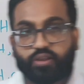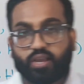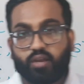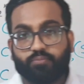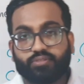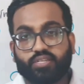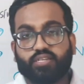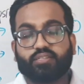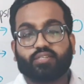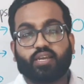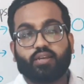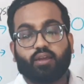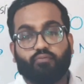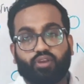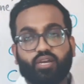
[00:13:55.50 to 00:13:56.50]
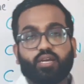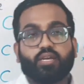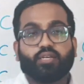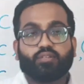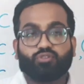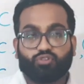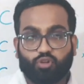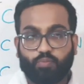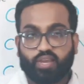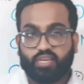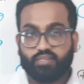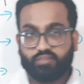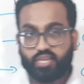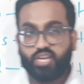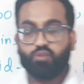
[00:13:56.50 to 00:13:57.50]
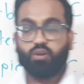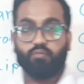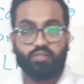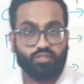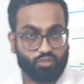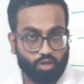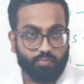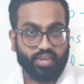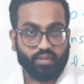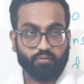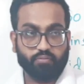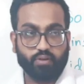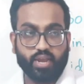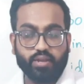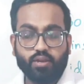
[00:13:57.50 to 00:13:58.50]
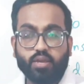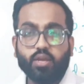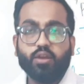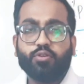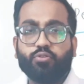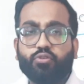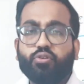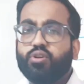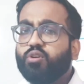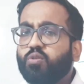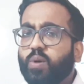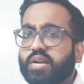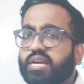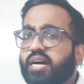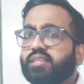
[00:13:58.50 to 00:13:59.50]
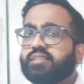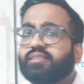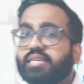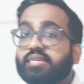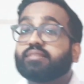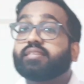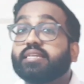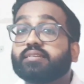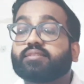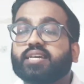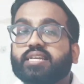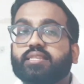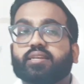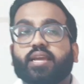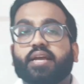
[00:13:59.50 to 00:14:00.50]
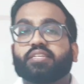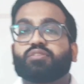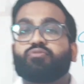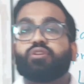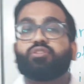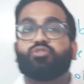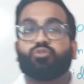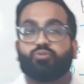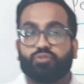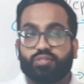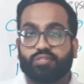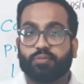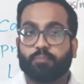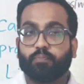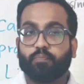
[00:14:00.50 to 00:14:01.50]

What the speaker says: comes inside our stomach, inside to our stomach, right? Do you know what are the things inside the gastric juice?